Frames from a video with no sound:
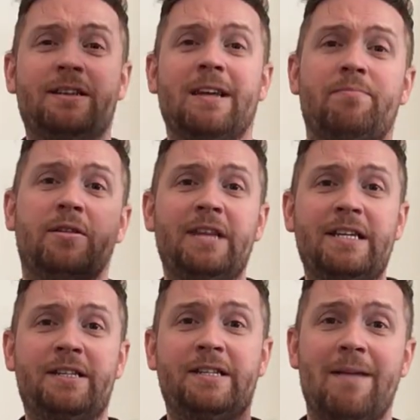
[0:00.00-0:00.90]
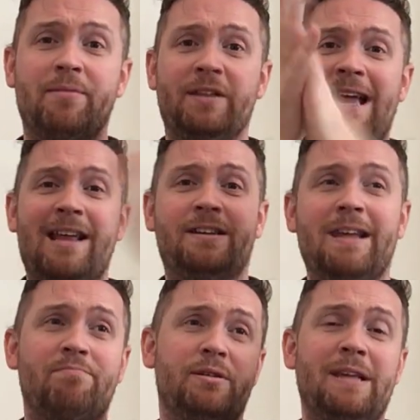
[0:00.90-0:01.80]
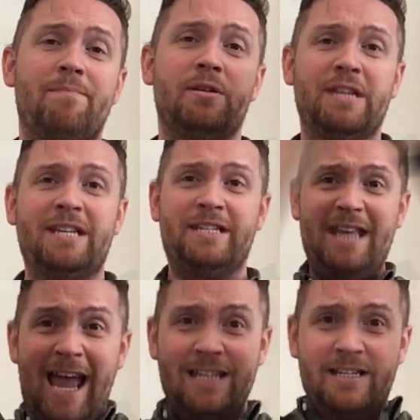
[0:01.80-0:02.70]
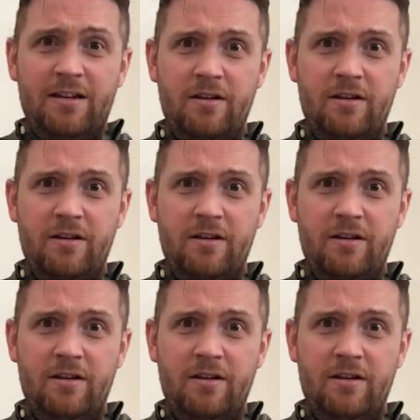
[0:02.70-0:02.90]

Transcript: double, this, double, that, double, double, this, that.